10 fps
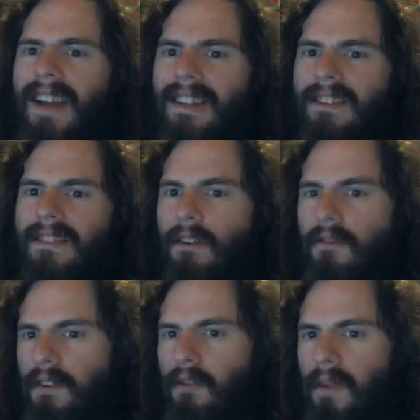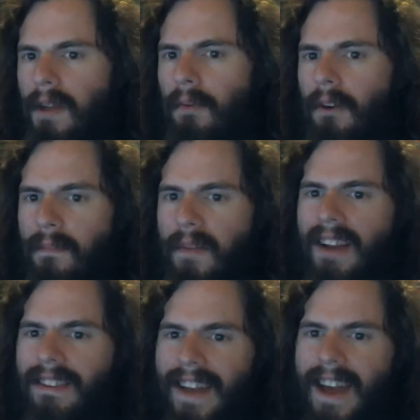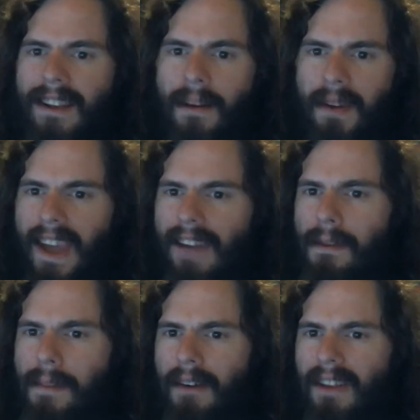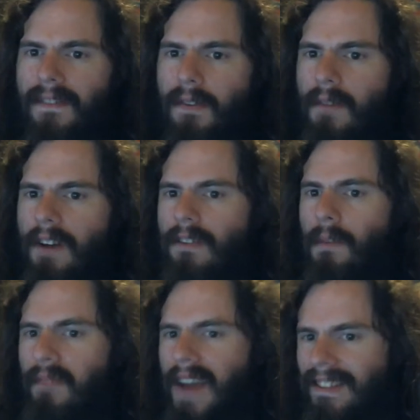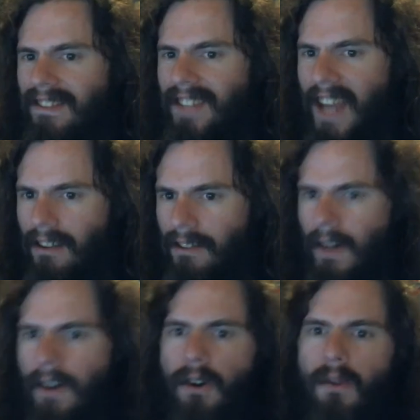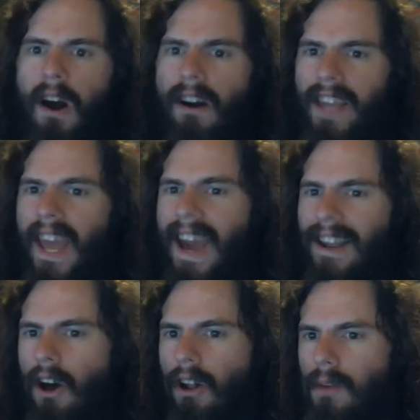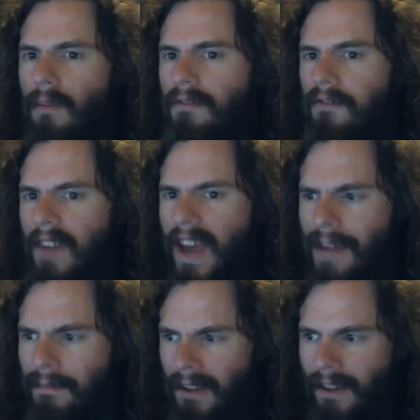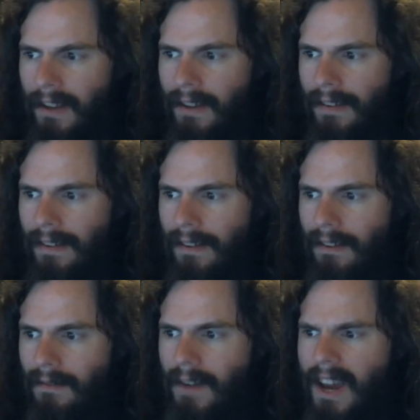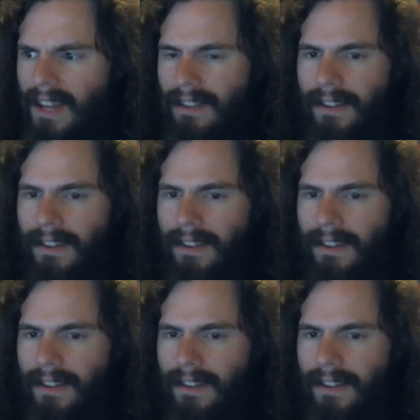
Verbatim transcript: that so few people compared to that number care about even Russell Brand's channel, who already had Hollywood fame. Right?